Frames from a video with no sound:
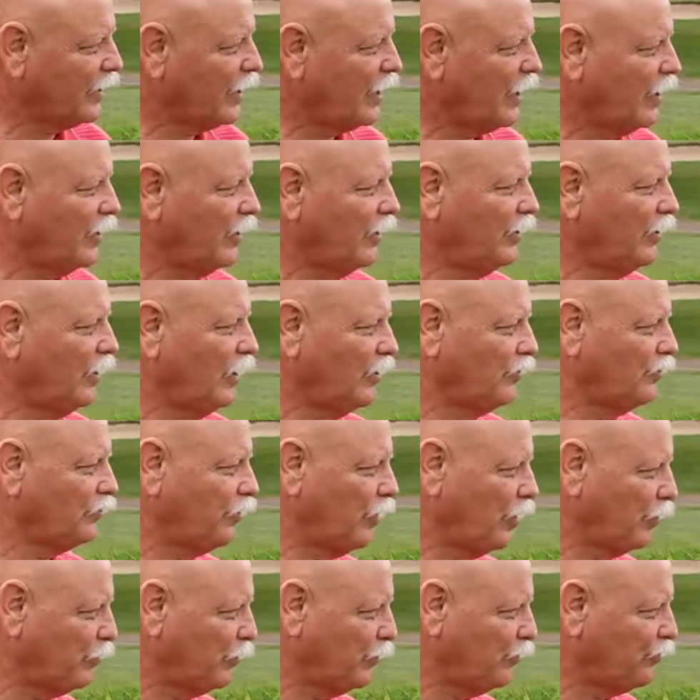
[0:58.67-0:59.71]
County uh,
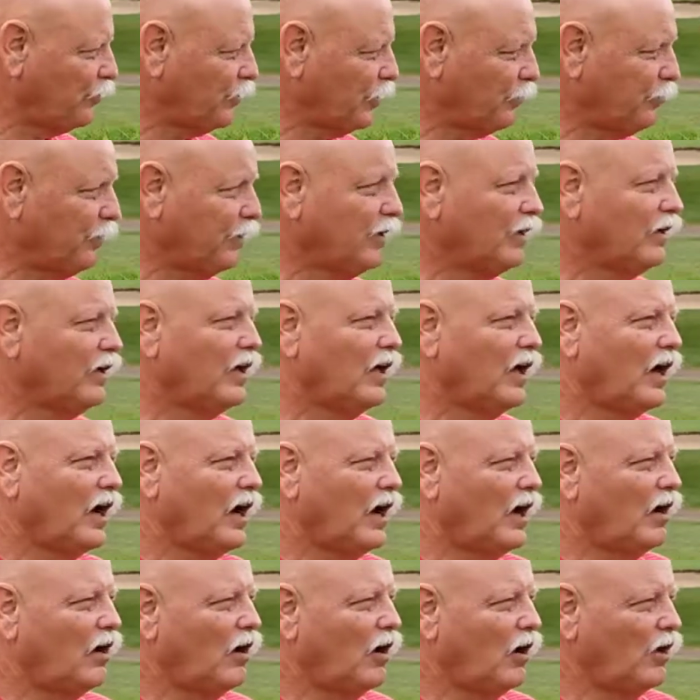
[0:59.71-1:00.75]
Championship.
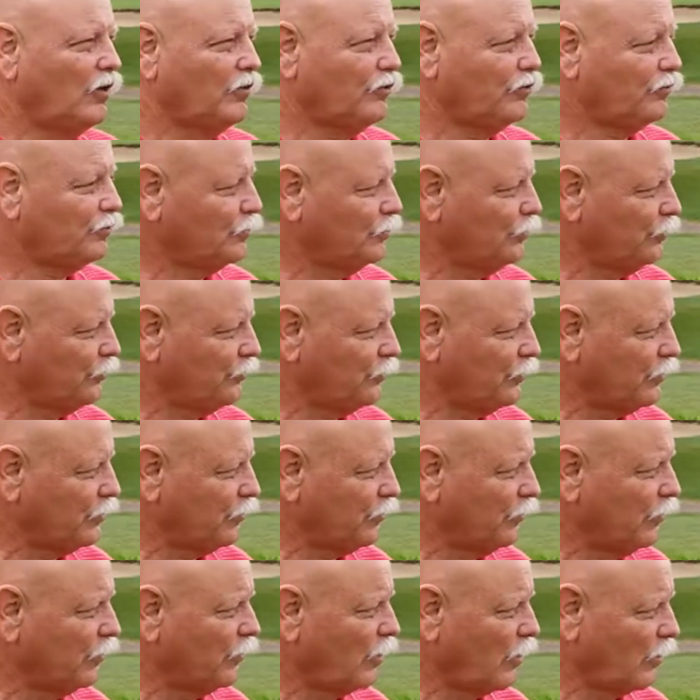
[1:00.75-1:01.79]
Uh, all the schools
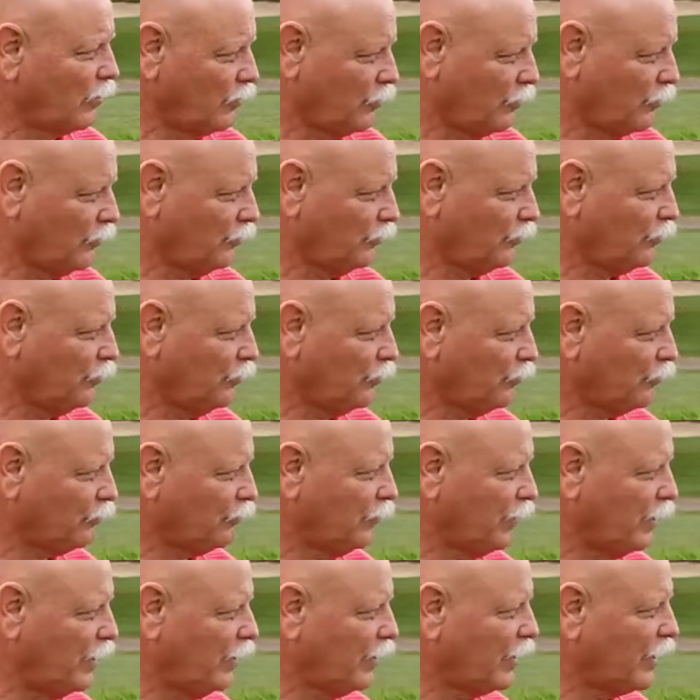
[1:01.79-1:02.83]
here are girls' schools
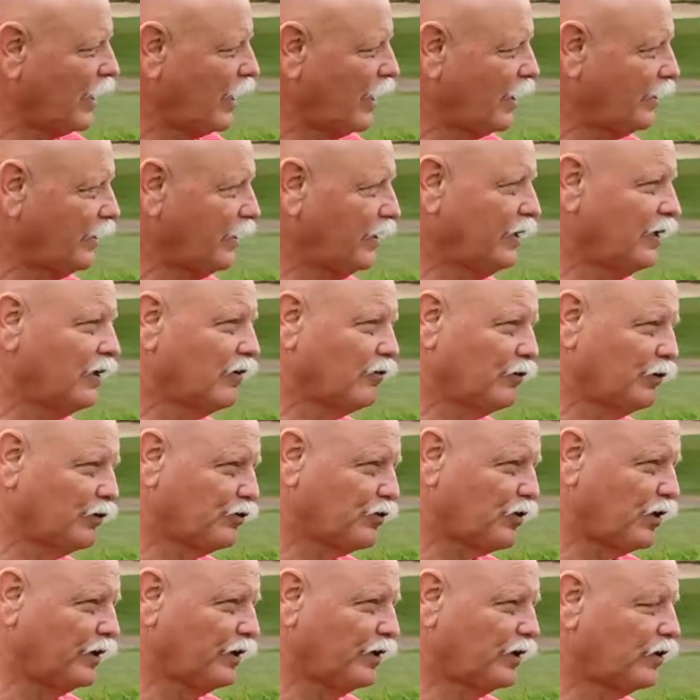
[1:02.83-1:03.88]
from Allen County, and we nice. try to